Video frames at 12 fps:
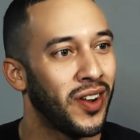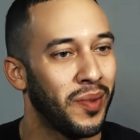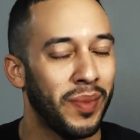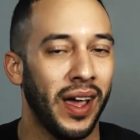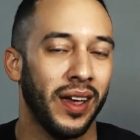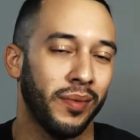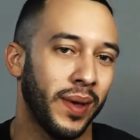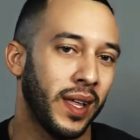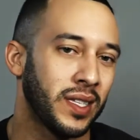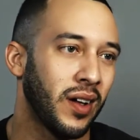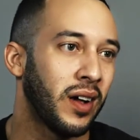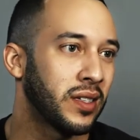I'm like, "Man,
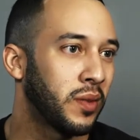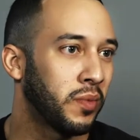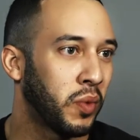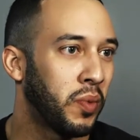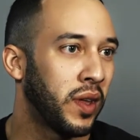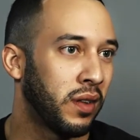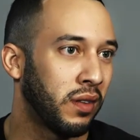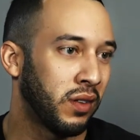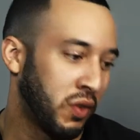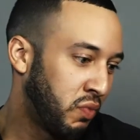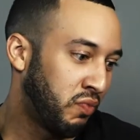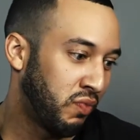that's awesome. You've been
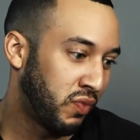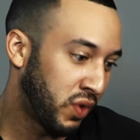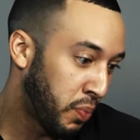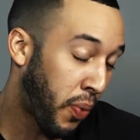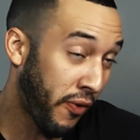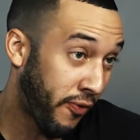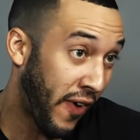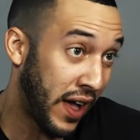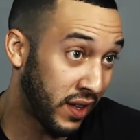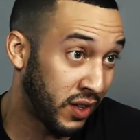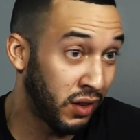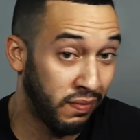you perfect
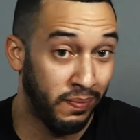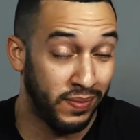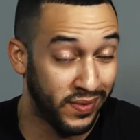you